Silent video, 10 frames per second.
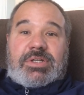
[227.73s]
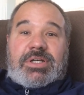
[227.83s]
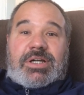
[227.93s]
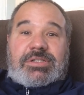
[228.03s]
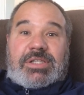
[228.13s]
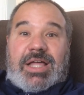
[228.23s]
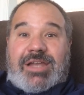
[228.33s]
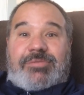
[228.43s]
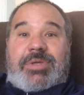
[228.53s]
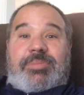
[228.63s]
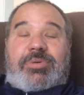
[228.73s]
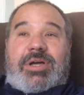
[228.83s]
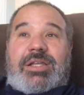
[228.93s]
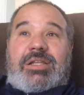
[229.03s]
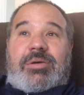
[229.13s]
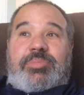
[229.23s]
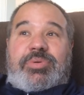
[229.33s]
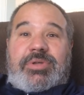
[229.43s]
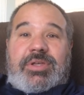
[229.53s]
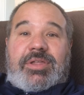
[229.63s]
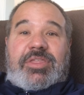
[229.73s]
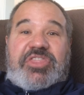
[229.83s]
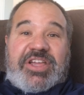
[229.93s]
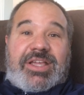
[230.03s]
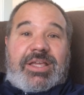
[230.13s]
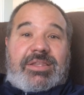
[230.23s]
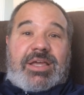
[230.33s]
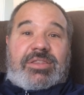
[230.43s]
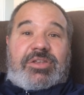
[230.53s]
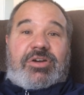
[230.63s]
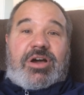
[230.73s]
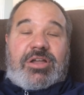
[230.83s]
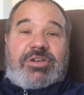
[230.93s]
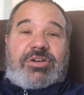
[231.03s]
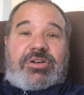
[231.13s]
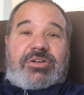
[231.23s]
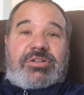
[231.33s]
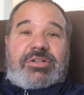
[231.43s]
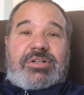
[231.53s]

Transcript: Because a lot of people end up thinking that they're under